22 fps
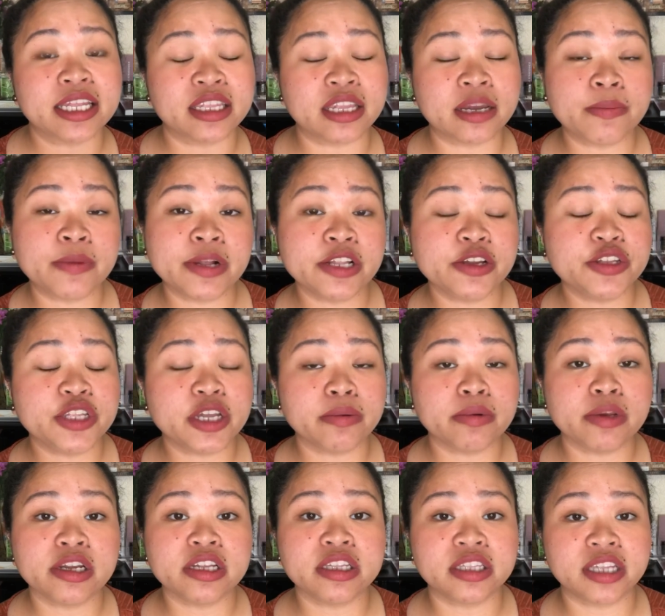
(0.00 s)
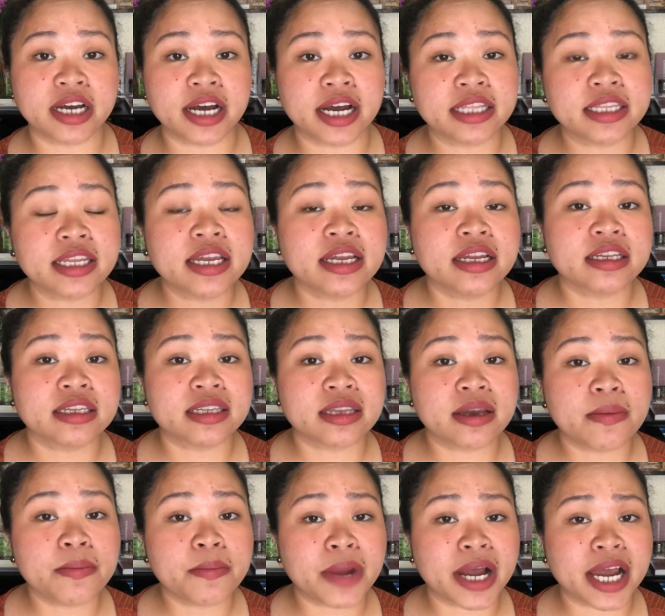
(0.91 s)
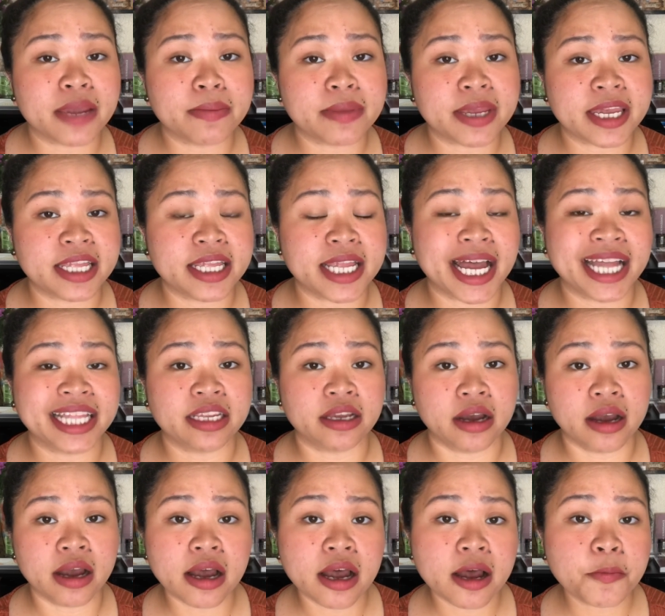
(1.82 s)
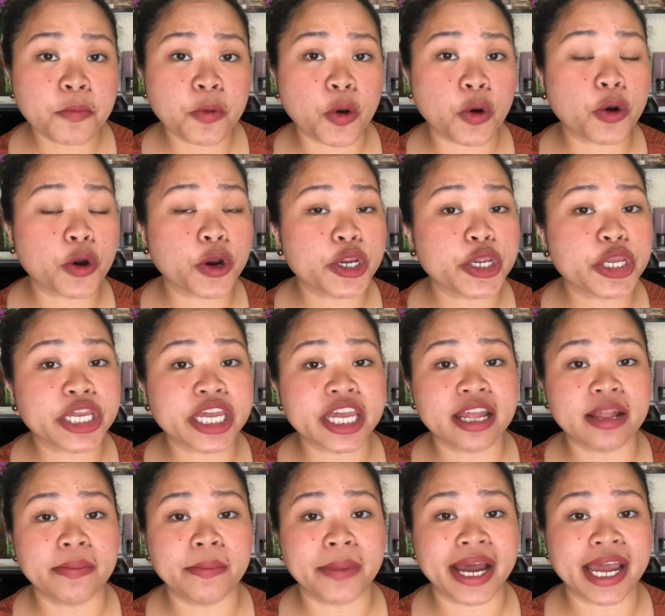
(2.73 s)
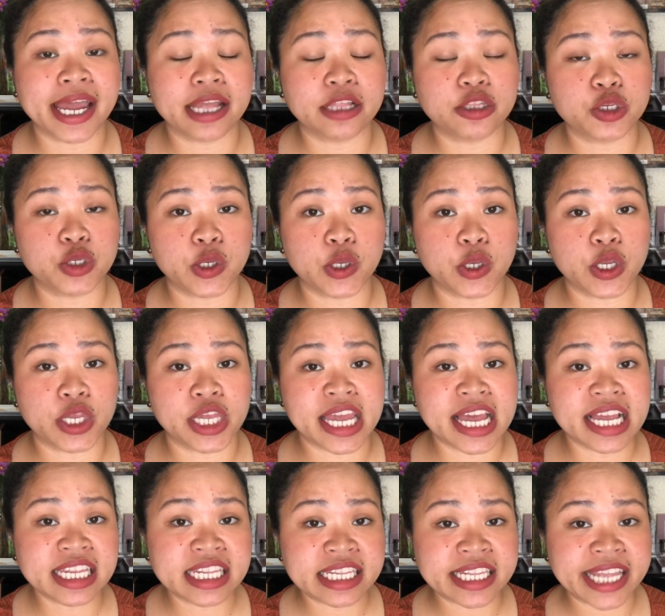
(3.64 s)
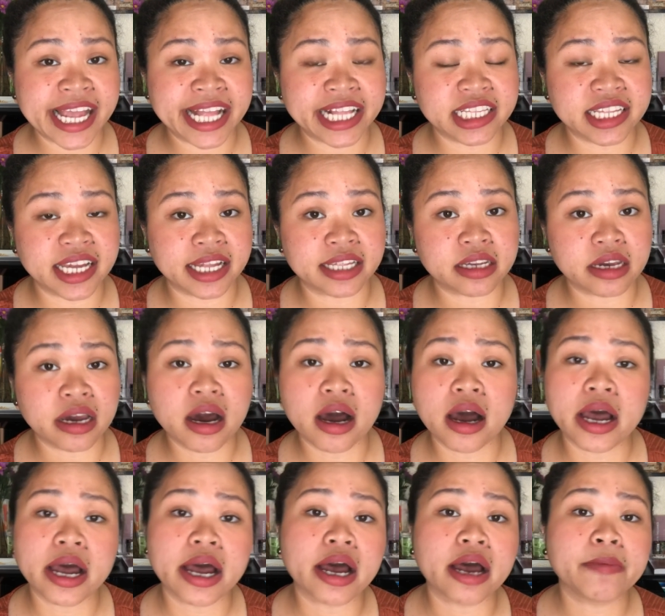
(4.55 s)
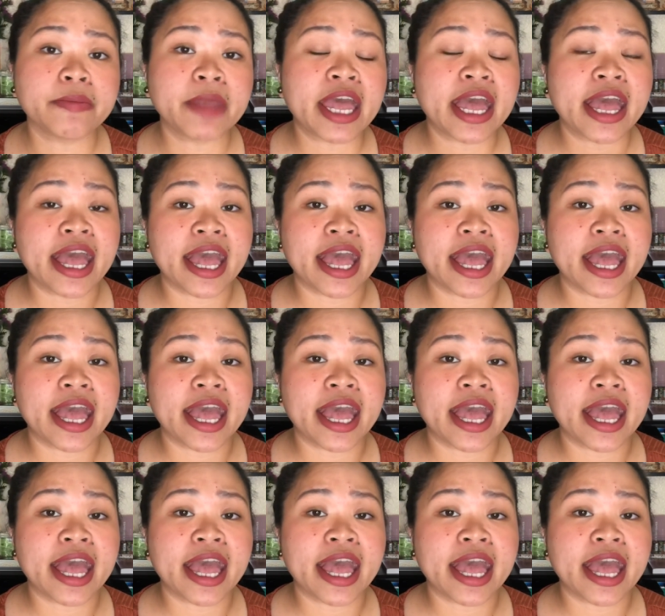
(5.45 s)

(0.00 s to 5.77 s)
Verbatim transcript: www.somebymi.com or you can buy it to yesstyle.com